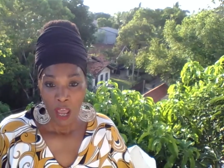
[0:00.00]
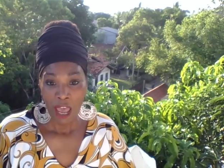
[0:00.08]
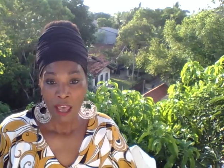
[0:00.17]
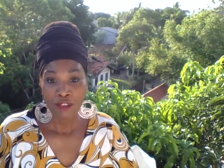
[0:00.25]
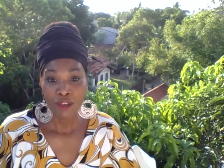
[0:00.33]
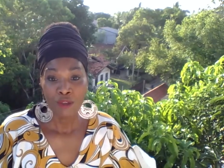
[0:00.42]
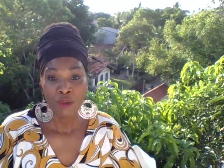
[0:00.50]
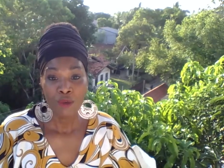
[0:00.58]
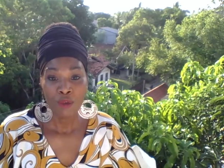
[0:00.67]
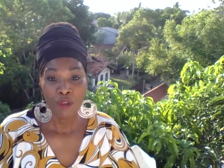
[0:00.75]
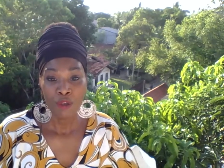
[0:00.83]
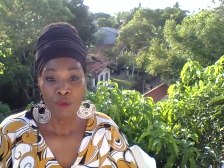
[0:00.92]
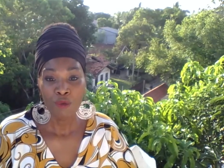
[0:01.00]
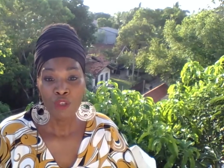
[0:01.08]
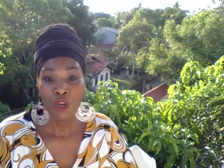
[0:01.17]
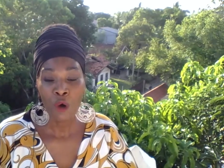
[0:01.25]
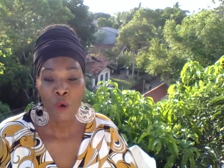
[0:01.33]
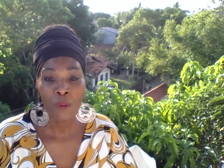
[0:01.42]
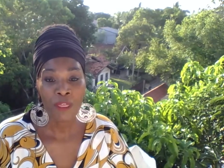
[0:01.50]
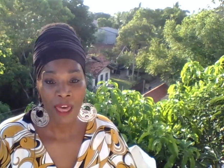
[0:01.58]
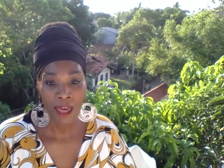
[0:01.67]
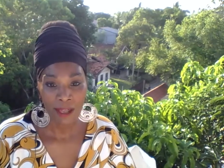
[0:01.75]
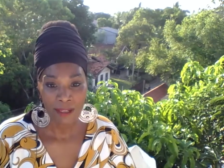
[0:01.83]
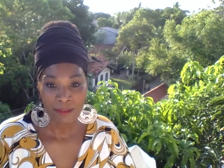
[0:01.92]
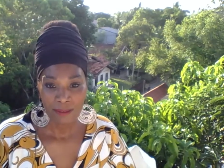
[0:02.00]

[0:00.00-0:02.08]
and you, you know that